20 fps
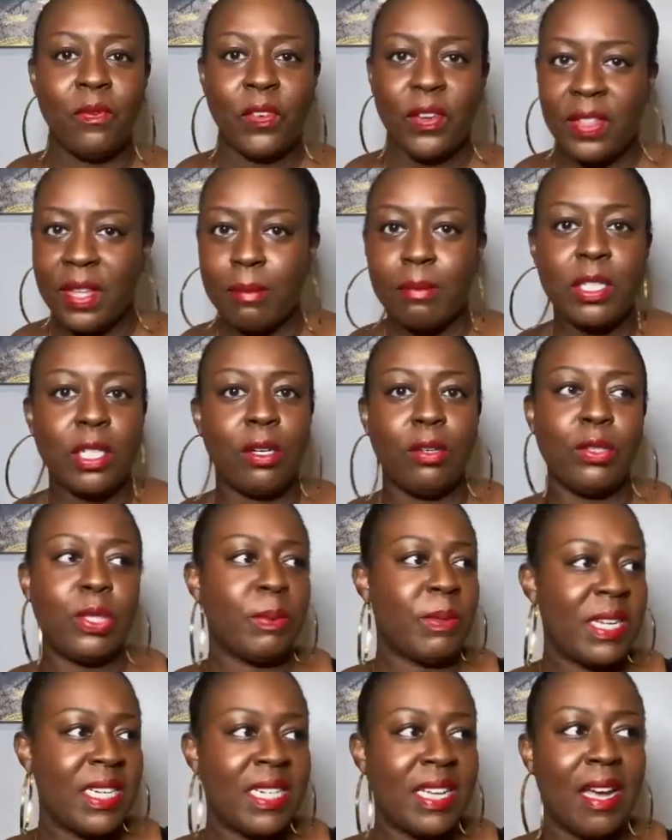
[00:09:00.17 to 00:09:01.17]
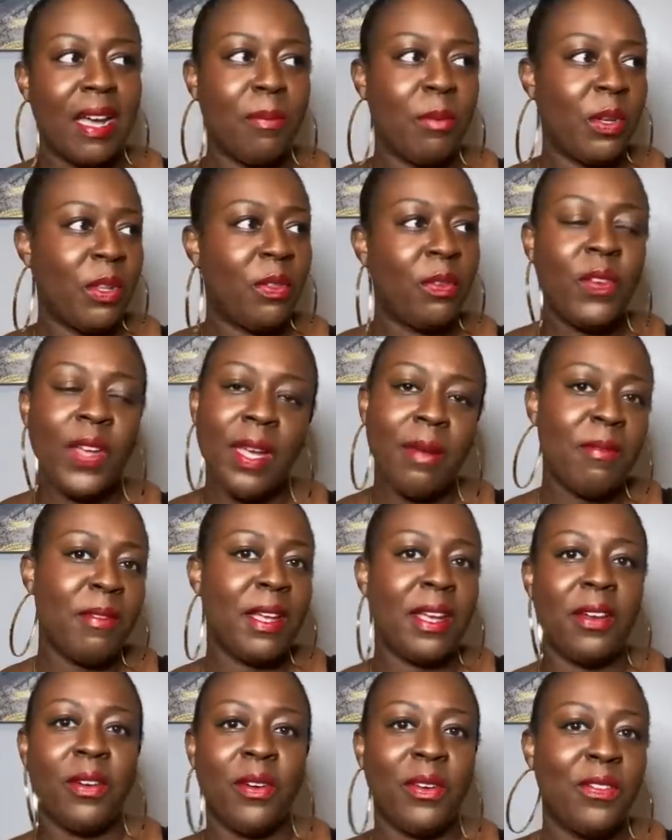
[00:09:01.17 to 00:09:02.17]
for them to go spend time with
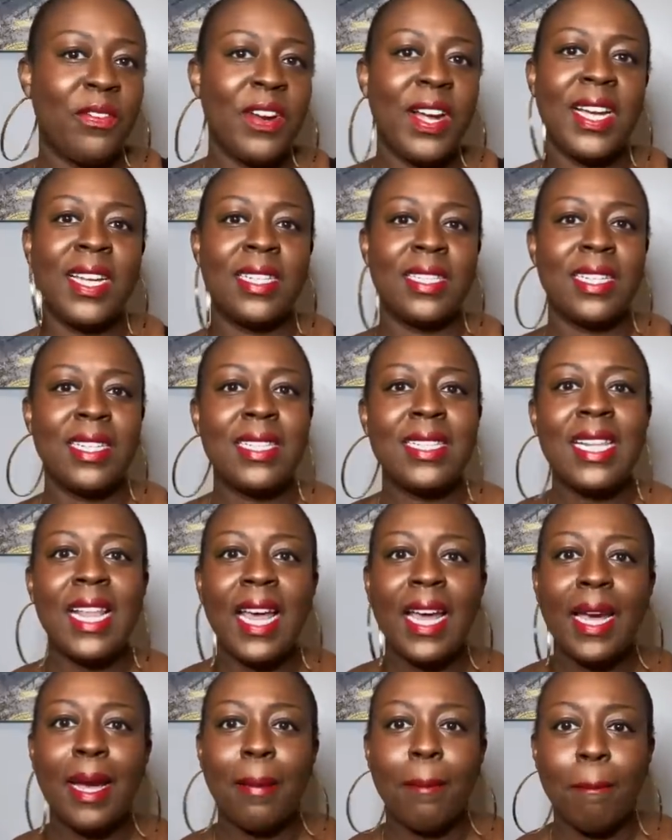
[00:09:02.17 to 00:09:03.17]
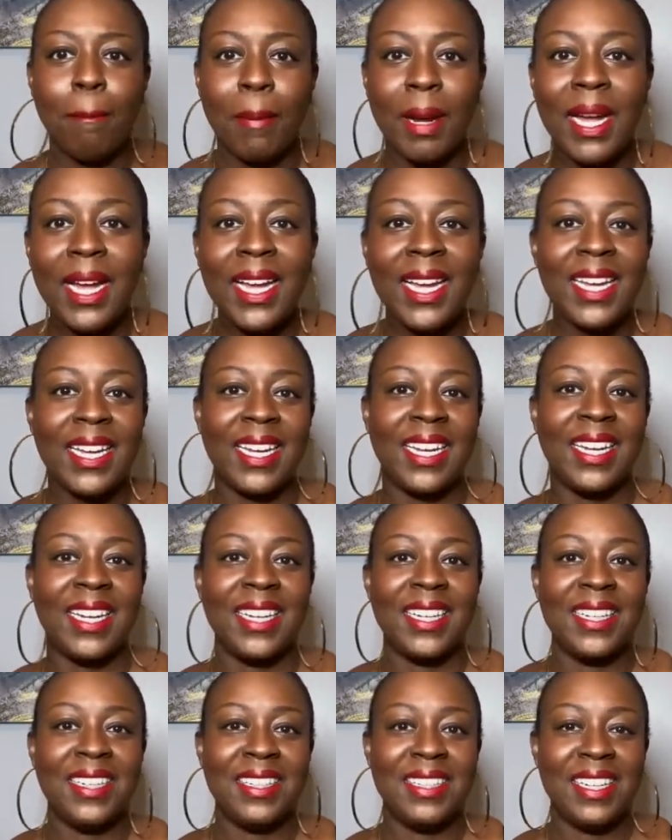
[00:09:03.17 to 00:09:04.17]
family or friends, it's like, bye.
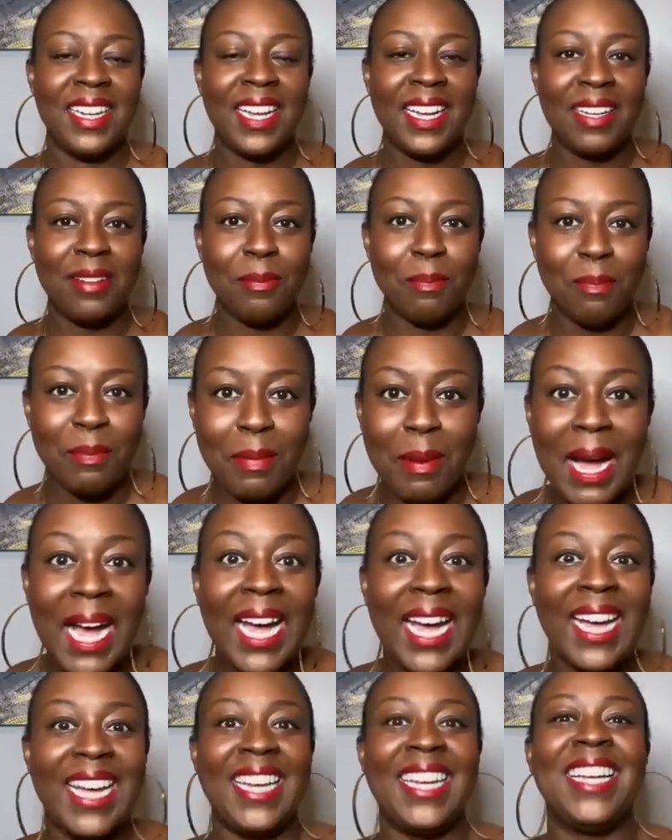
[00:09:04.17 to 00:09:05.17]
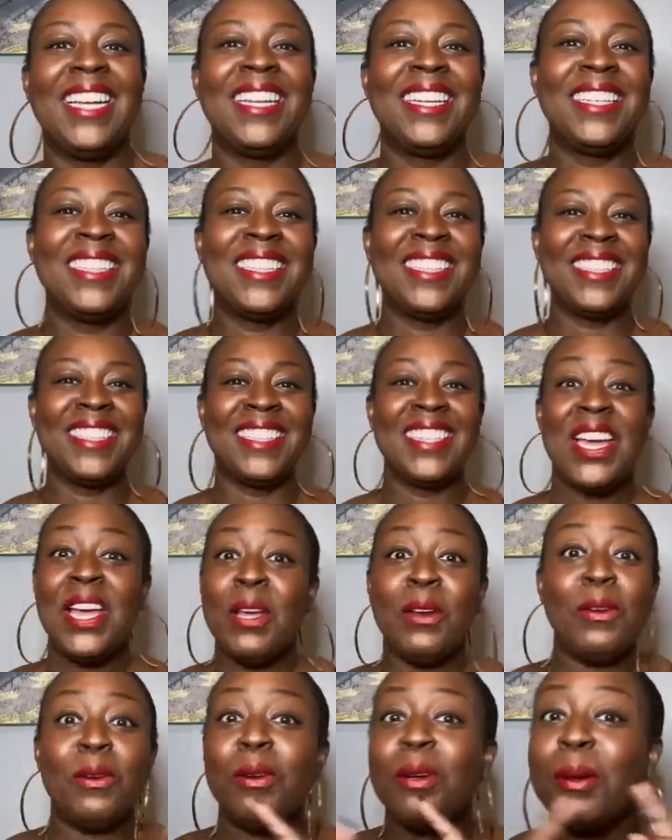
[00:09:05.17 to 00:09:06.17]
Like, bye.
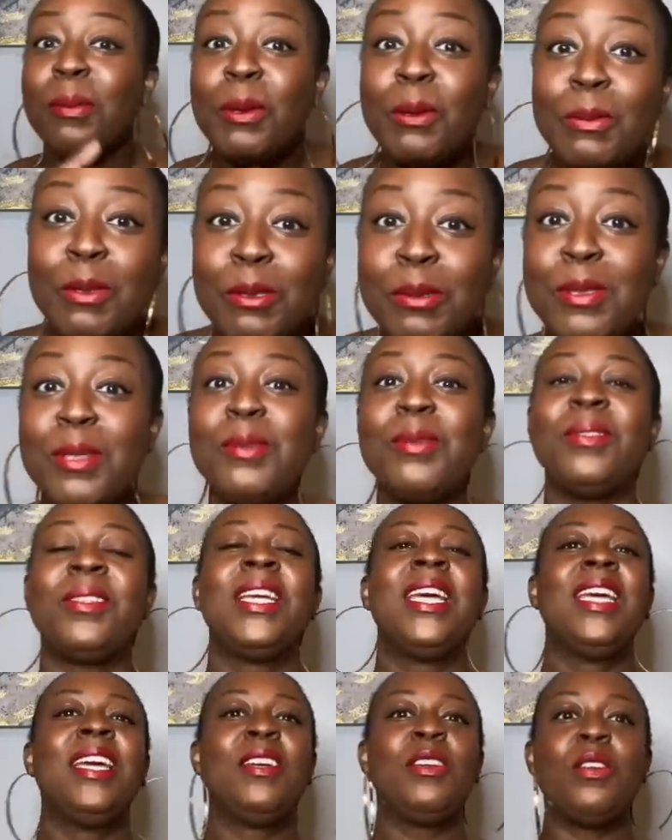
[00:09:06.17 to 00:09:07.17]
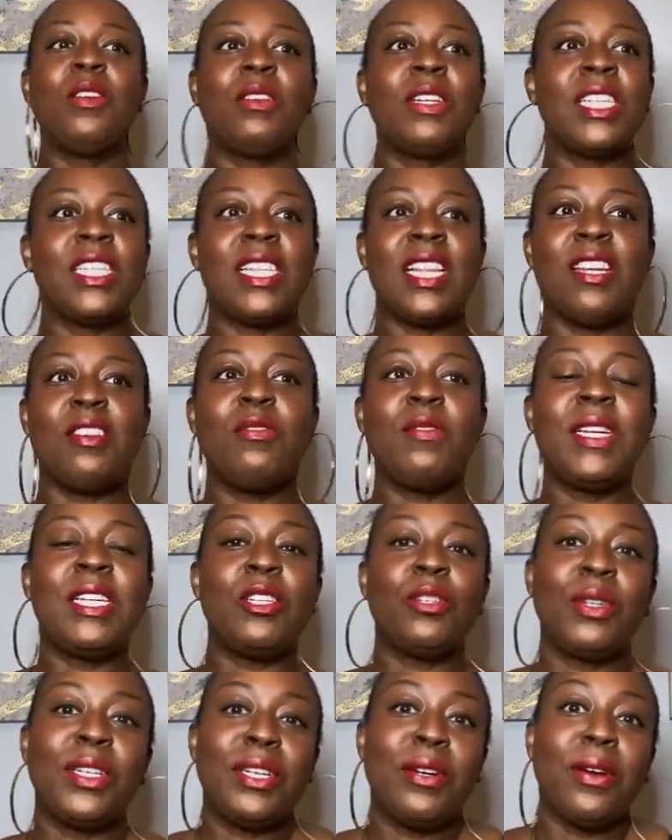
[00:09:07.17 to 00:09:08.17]
Don't come home too soon. You know, because then you
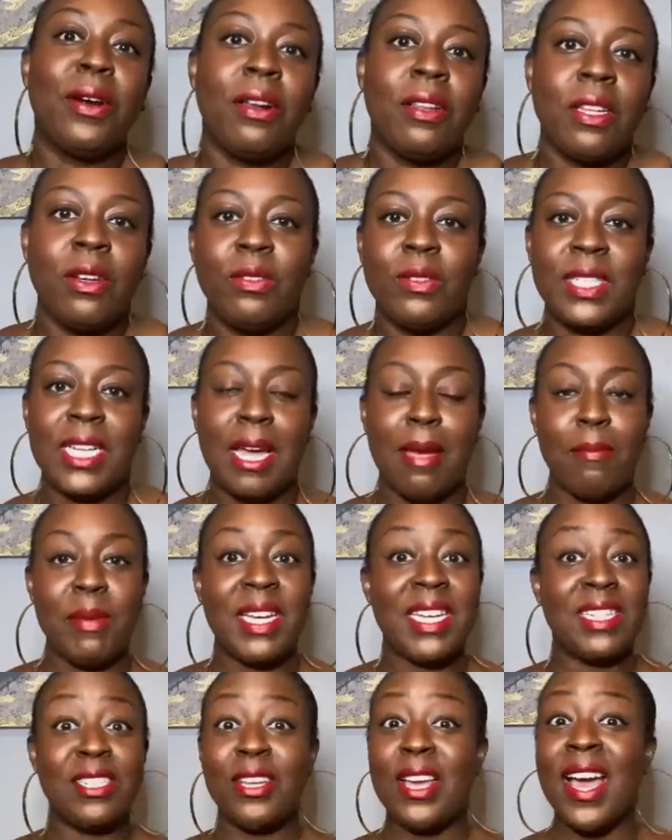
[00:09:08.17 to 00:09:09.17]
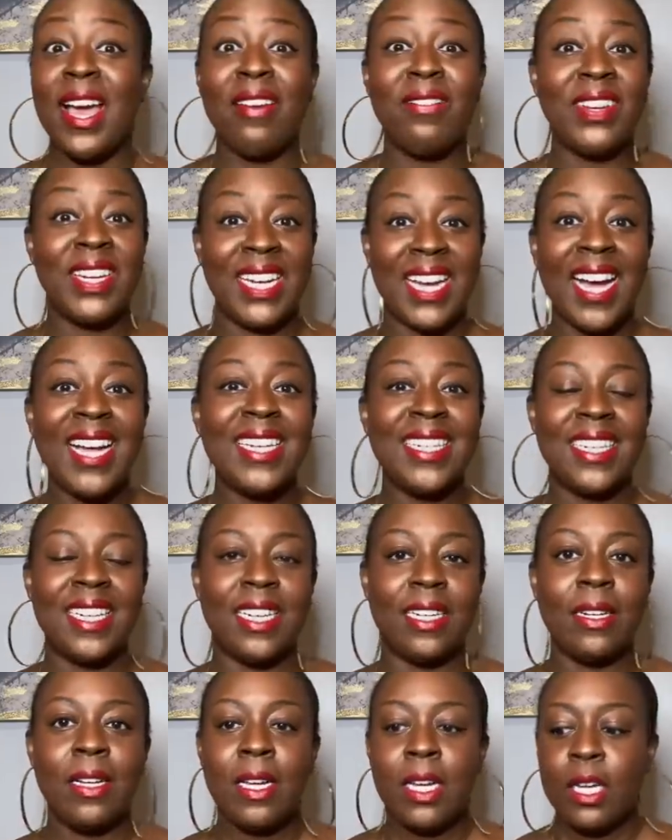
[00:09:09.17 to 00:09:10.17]
enjoy your alone time because you haven't gotten
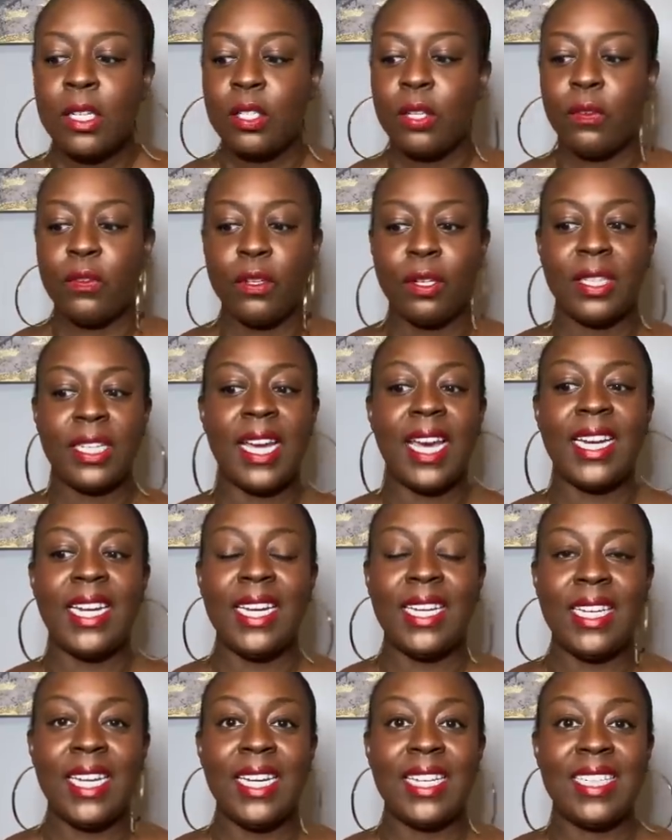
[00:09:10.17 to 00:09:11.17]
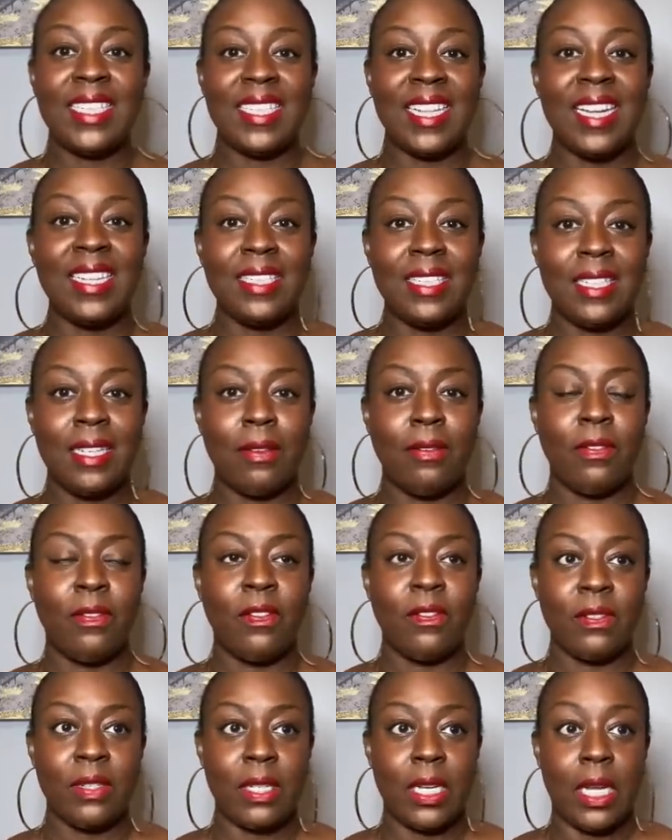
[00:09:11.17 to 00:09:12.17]
it. So if you're getting excessive
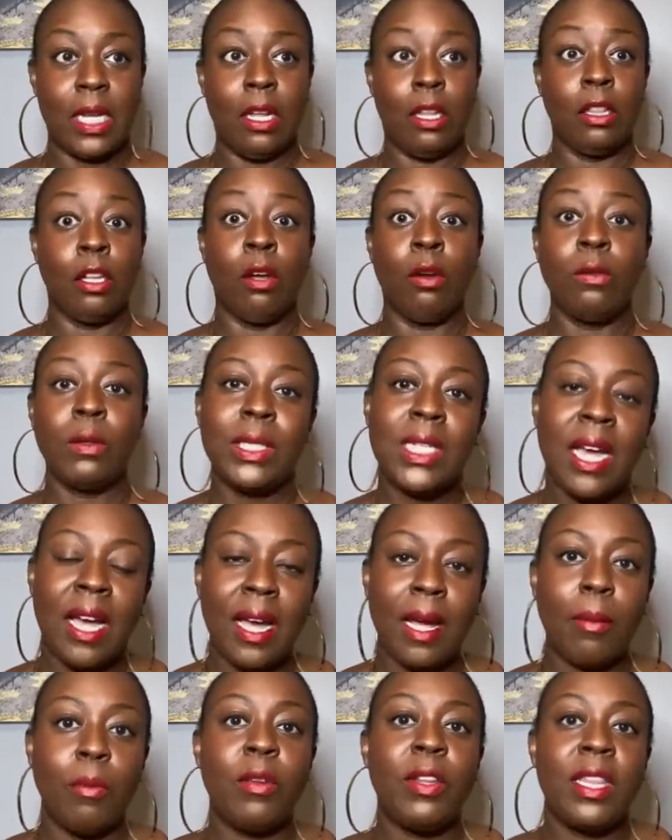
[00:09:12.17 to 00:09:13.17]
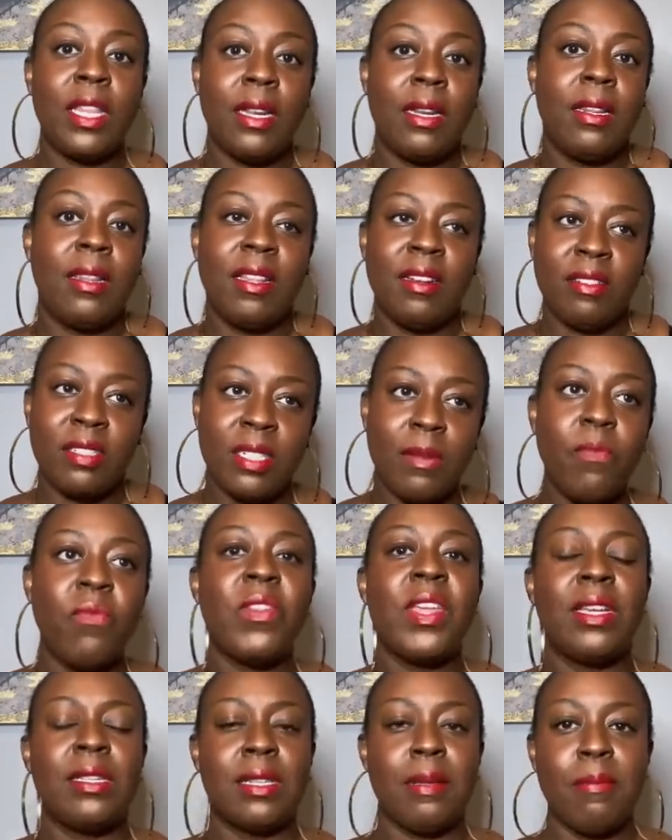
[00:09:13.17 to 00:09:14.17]
alone time, when then there's some
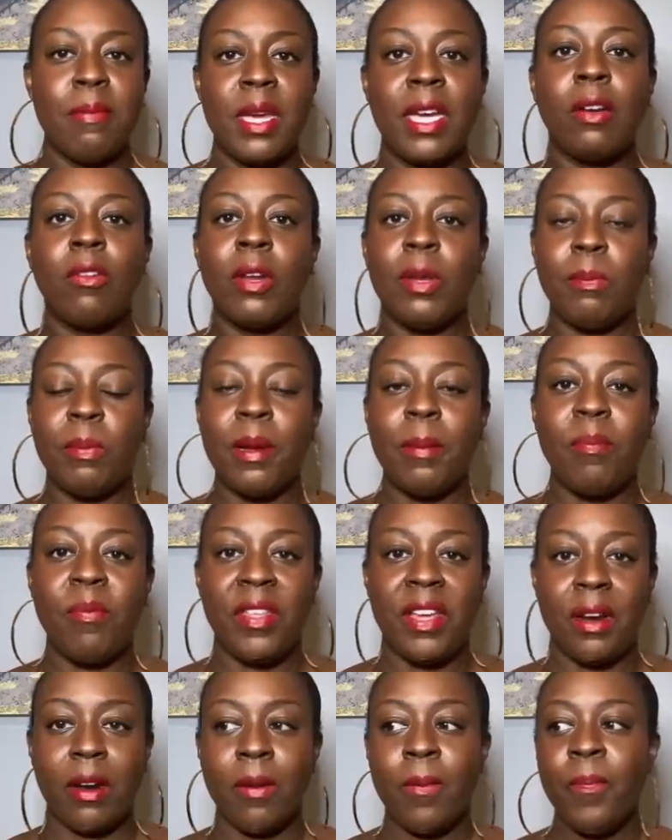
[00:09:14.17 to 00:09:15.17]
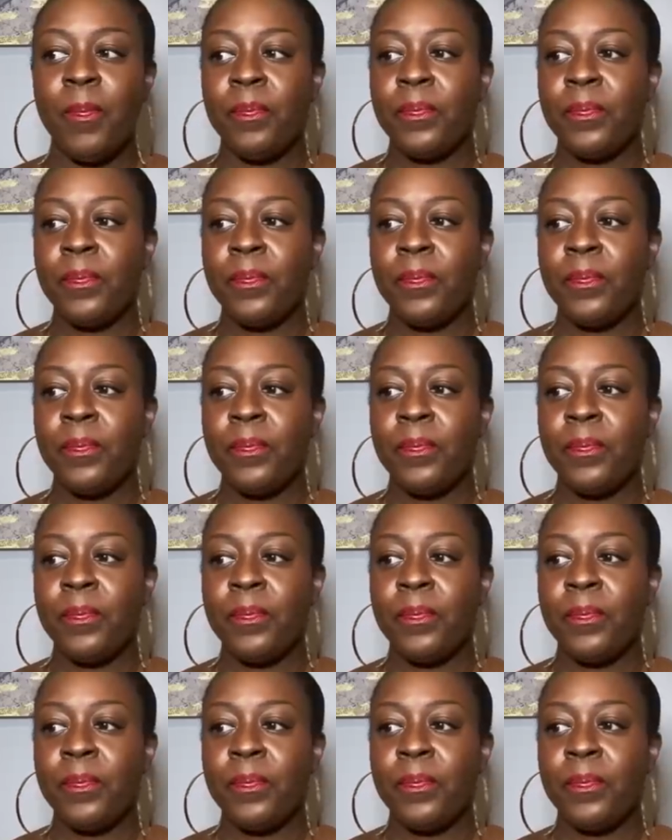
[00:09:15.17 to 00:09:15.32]
things that may creep up there.